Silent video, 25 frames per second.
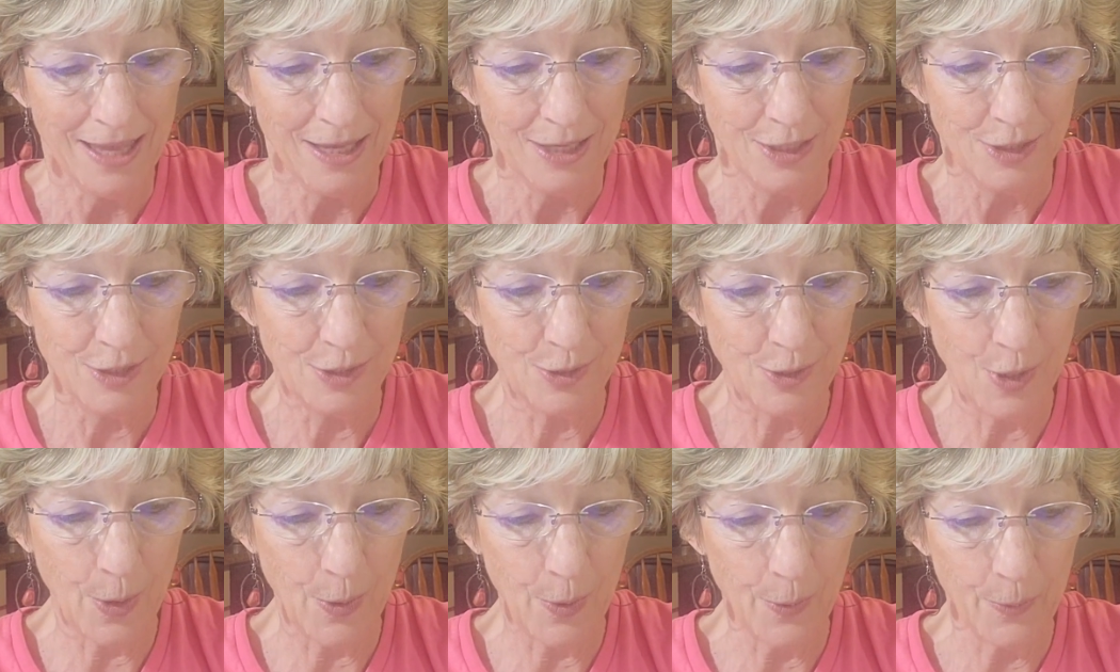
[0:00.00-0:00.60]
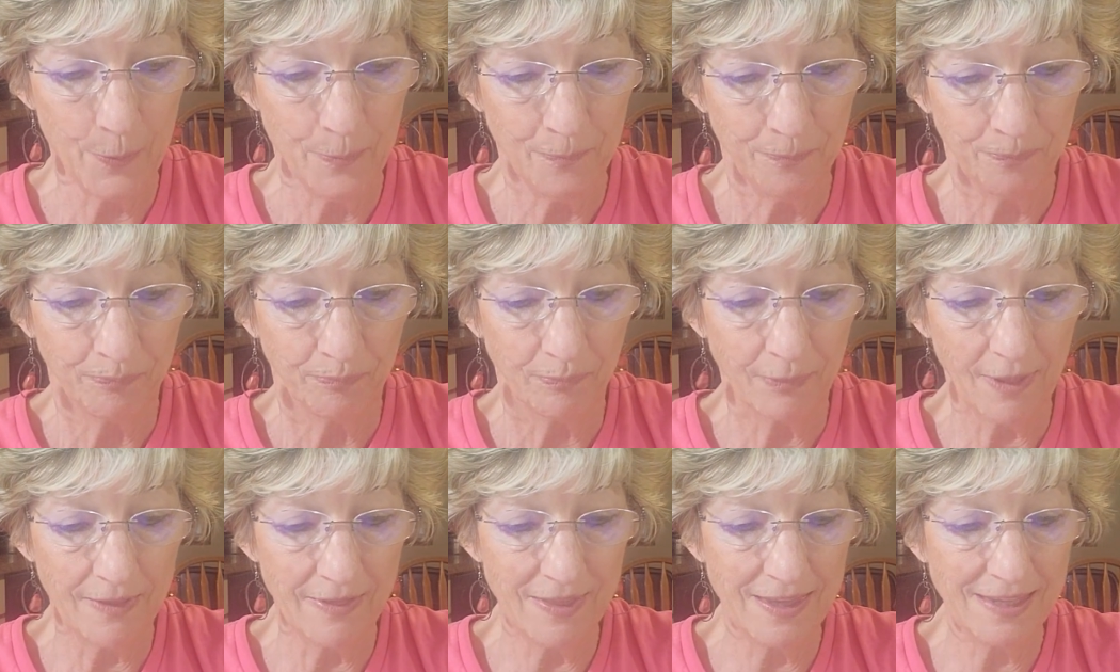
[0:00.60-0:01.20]
So
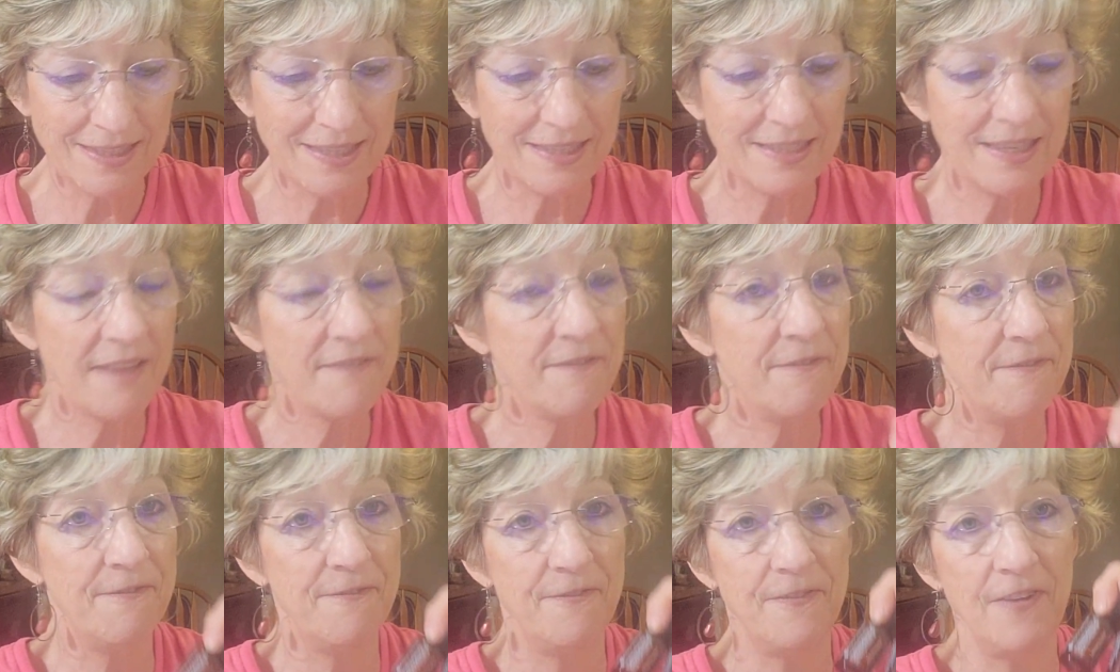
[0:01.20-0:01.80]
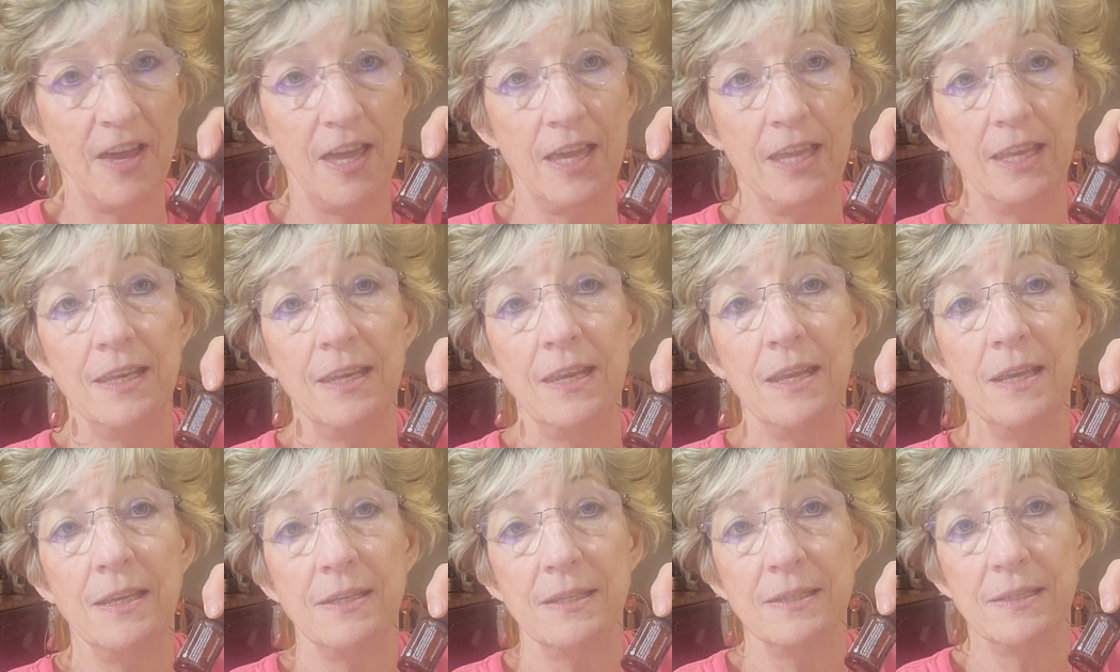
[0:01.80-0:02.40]
this is a
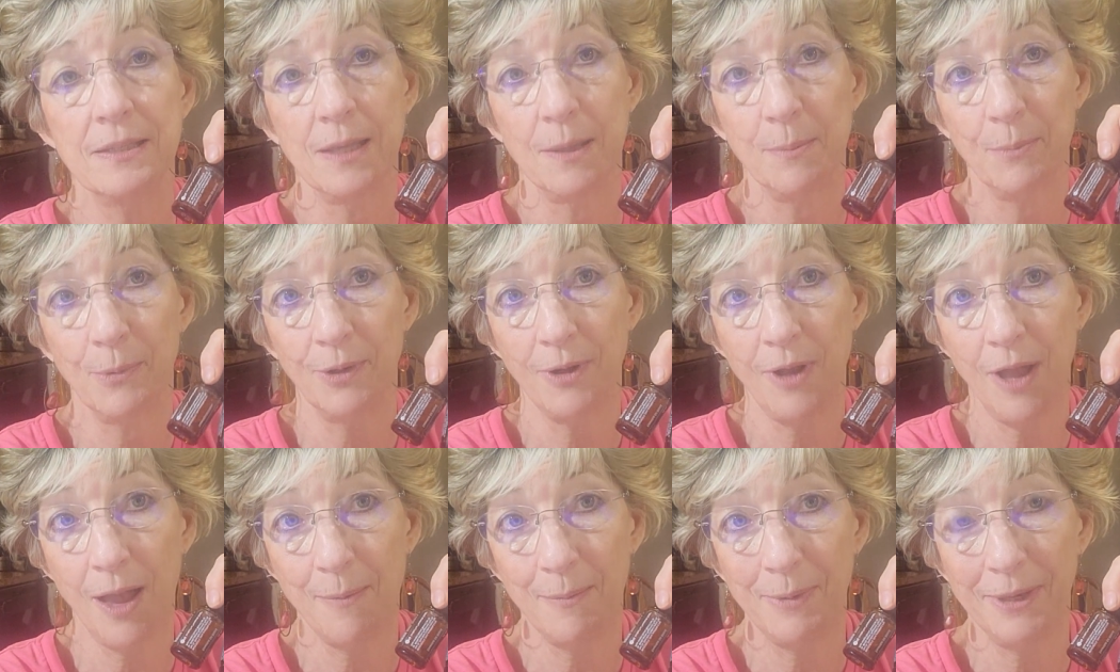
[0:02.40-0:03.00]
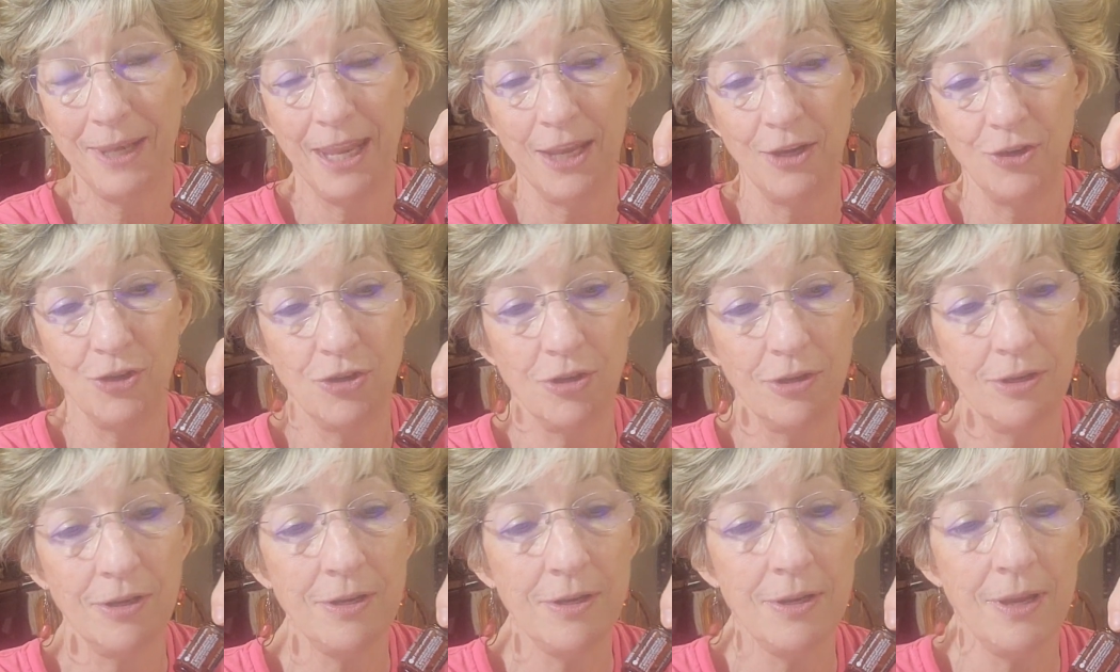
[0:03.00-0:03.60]
fun summer
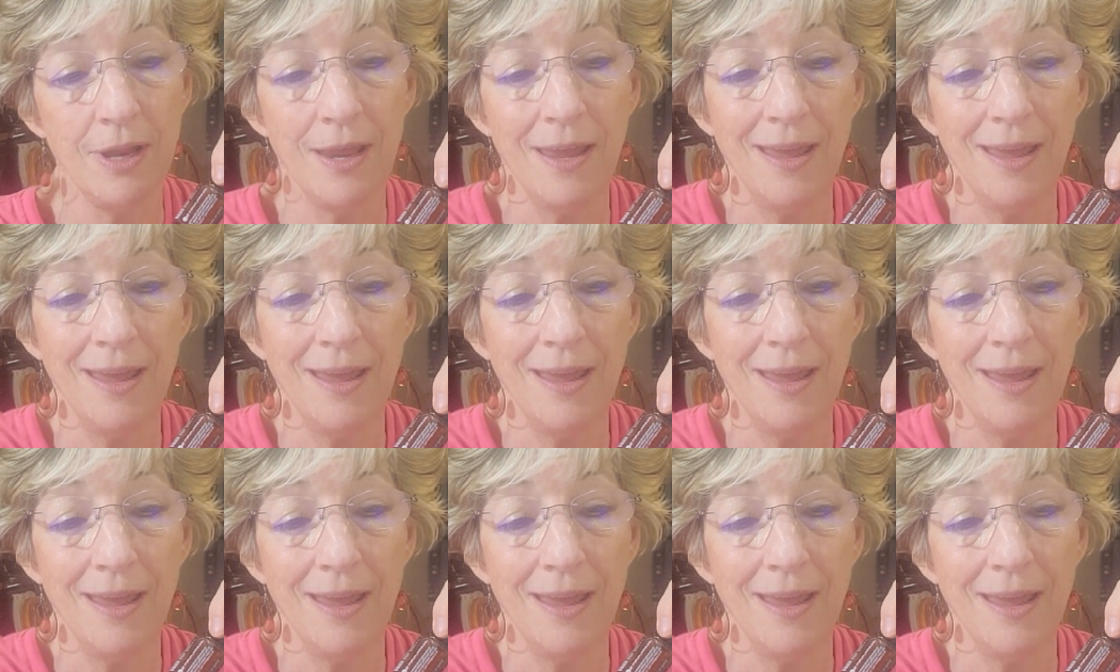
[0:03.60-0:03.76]
combination.